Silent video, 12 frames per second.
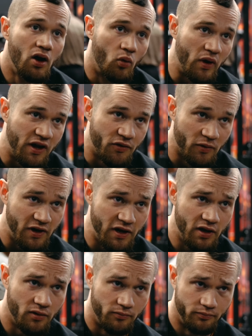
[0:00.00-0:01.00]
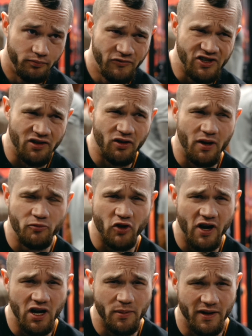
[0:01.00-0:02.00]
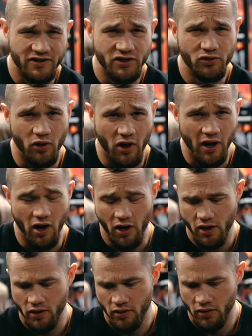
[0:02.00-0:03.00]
Week 3, generally I'm training about 2 RIR,